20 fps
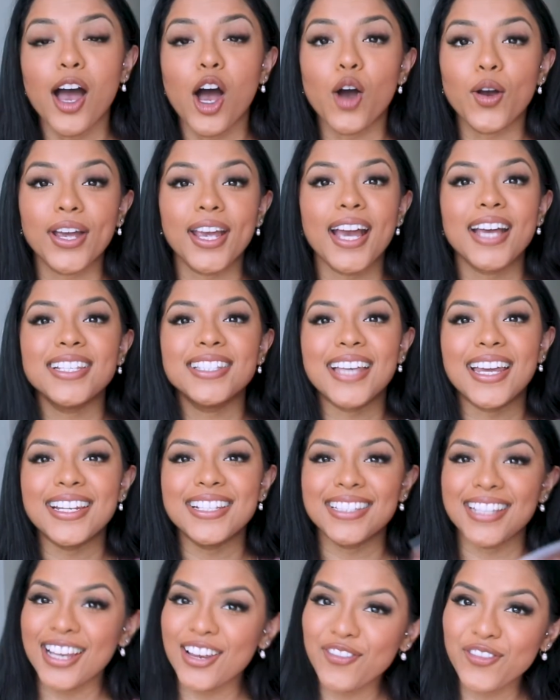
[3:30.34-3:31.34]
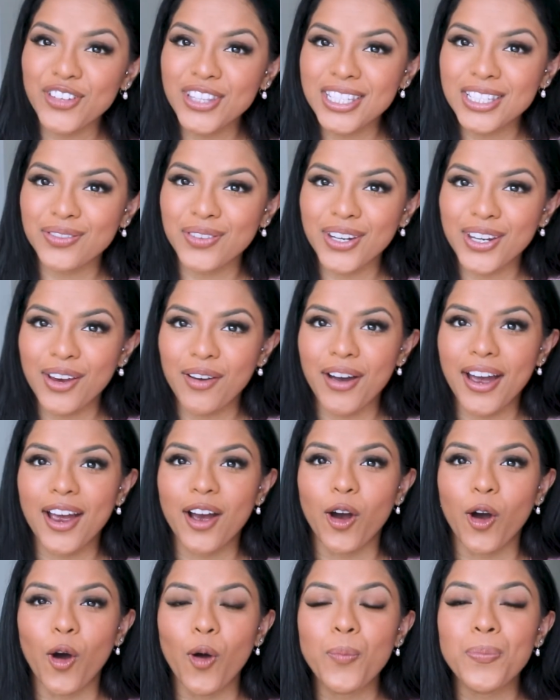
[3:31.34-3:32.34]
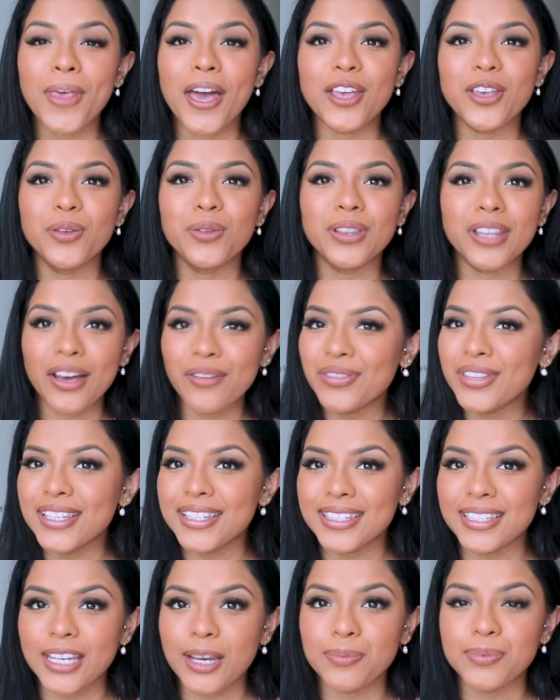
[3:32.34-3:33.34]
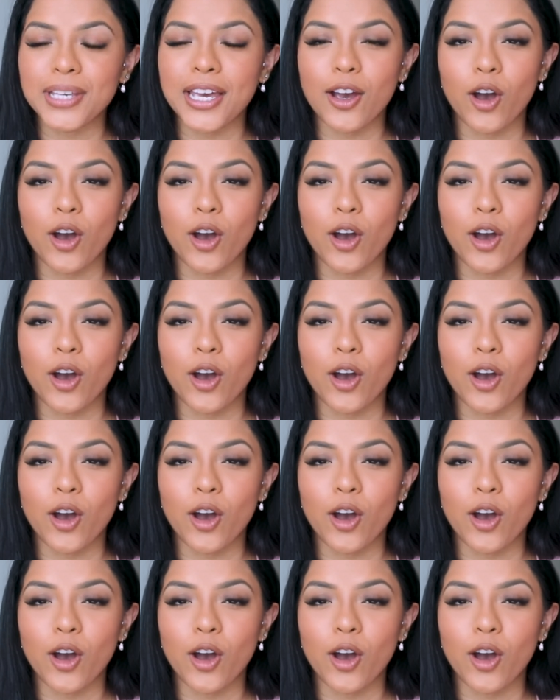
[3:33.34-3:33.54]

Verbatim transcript: Okay guys, that is it for this video. I hope that you love these tips.